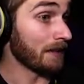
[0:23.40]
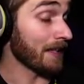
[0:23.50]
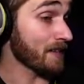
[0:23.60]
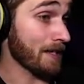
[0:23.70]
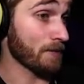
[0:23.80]

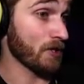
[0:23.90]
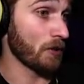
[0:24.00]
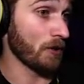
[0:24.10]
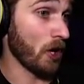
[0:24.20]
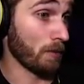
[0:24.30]
last
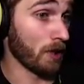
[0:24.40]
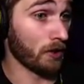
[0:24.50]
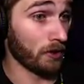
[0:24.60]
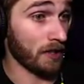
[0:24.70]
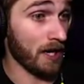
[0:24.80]
episode, our
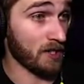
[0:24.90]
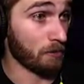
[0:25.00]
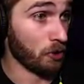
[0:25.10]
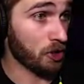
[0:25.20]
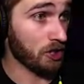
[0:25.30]
brother got
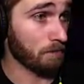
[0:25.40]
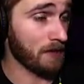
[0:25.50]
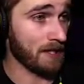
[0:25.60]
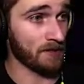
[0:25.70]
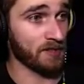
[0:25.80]
smooshed
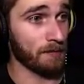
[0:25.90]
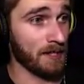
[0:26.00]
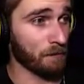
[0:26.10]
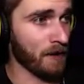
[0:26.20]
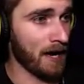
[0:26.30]
because the
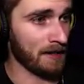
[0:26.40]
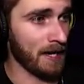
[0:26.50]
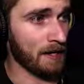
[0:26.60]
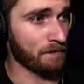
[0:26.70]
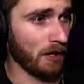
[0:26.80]
big fat
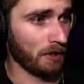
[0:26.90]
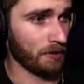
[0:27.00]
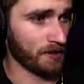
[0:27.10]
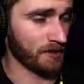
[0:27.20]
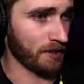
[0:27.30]
guy
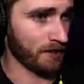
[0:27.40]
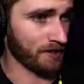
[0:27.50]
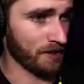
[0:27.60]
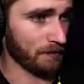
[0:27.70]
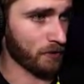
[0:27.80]
followed us and all
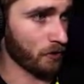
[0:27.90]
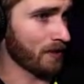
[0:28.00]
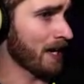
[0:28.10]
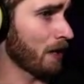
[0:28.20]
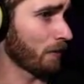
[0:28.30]
that stuff. So
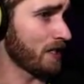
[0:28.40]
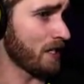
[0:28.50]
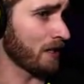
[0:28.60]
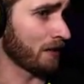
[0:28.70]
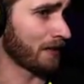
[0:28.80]
now we're
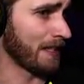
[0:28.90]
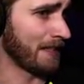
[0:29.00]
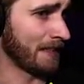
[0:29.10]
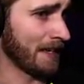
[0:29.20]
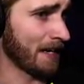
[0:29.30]
here,
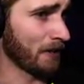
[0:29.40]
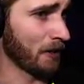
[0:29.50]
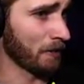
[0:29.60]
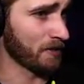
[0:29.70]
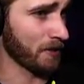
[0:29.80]
and I don't
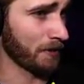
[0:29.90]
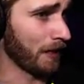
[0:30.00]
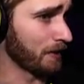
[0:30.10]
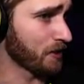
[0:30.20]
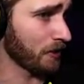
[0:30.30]
know what's going
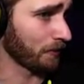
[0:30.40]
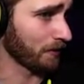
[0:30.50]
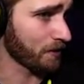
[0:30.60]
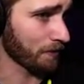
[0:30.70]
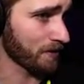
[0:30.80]
on. So
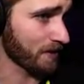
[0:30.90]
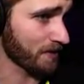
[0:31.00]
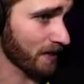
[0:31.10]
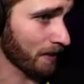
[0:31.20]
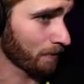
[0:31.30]
what does this
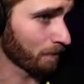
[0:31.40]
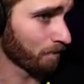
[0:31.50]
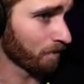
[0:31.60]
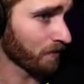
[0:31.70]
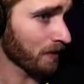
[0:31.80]
say?
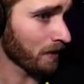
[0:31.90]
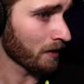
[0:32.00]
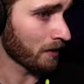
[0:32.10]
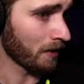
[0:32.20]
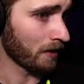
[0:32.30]

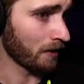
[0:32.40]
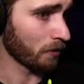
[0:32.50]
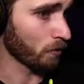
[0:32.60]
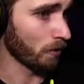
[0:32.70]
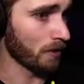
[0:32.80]

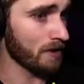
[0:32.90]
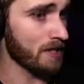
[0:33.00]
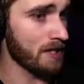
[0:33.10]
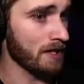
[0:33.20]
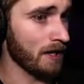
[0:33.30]

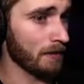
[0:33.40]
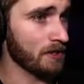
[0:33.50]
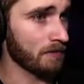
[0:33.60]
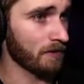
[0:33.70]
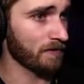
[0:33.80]
Quarantine, high
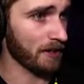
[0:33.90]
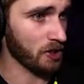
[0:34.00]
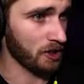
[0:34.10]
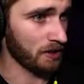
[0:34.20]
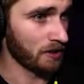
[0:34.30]
risk of
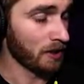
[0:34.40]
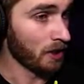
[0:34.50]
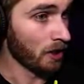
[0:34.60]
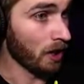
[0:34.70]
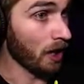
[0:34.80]
infection.
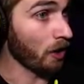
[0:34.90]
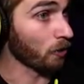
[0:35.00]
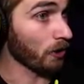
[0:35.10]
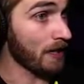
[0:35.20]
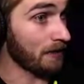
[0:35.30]

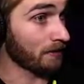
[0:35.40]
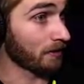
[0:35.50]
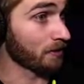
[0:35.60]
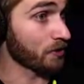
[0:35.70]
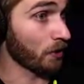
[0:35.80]
Oh, great.
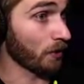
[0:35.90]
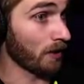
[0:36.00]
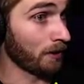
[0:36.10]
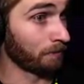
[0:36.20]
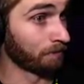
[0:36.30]

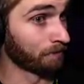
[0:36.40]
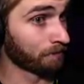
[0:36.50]
So,